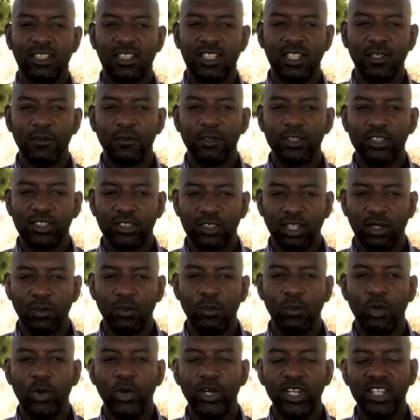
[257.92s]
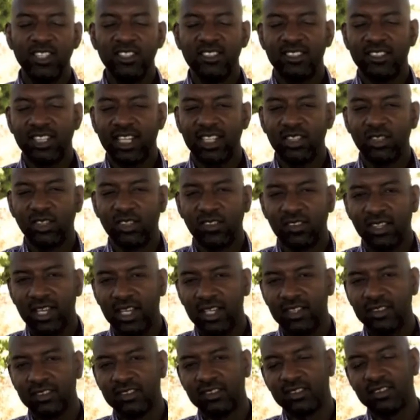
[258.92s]
give us more insight on
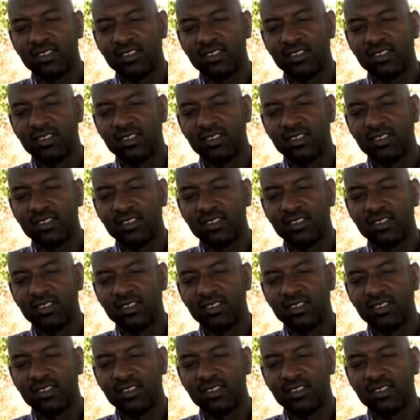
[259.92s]
that?